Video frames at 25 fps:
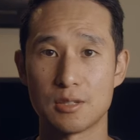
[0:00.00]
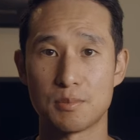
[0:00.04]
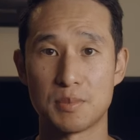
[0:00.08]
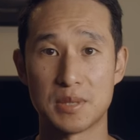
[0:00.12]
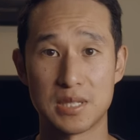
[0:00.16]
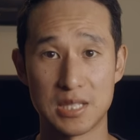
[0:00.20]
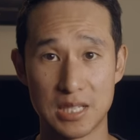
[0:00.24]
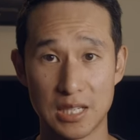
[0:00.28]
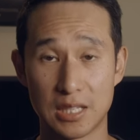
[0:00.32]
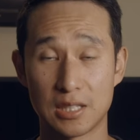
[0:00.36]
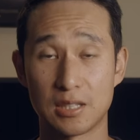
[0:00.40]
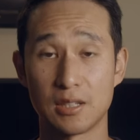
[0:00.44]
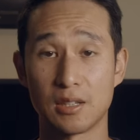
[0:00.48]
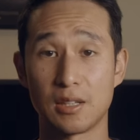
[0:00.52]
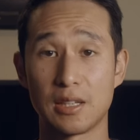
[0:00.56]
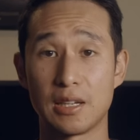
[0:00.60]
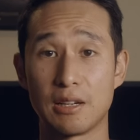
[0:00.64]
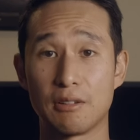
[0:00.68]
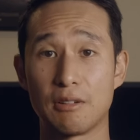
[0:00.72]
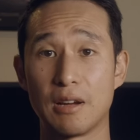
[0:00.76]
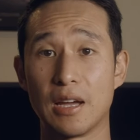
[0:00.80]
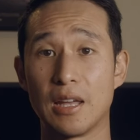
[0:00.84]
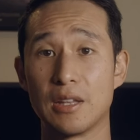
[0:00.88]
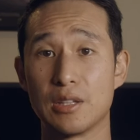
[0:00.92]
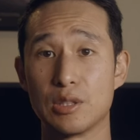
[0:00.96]
particularly
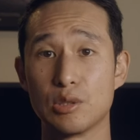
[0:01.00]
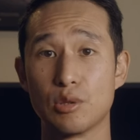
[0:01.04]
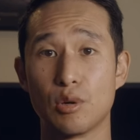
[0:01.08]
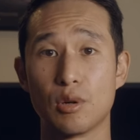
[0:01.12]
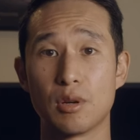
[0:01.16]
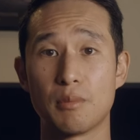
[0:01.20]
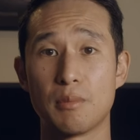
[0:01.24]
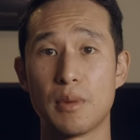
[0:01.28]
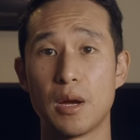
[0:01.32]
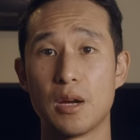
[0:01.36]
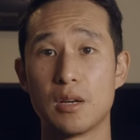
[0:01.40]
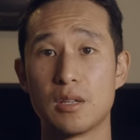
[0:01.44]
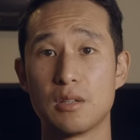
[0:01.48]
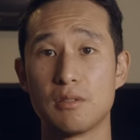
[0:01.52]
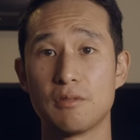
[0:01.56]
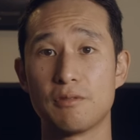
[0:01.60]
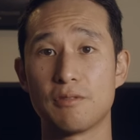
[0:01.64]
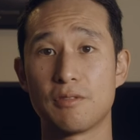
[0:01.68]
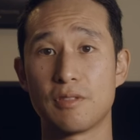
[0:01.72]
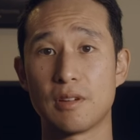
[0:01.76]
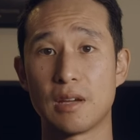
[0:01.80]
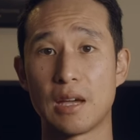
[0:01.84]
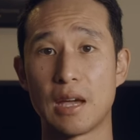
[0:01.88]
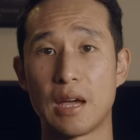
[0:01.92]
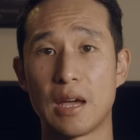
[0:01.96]
around the
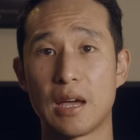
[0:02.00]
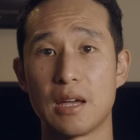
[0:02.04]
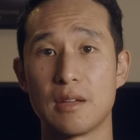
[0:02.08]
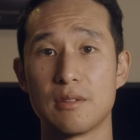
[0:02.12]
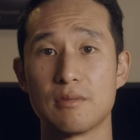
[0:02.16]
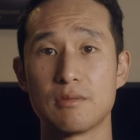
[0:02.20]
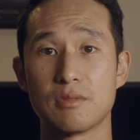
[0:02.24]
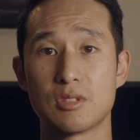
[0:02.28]
automotive uh,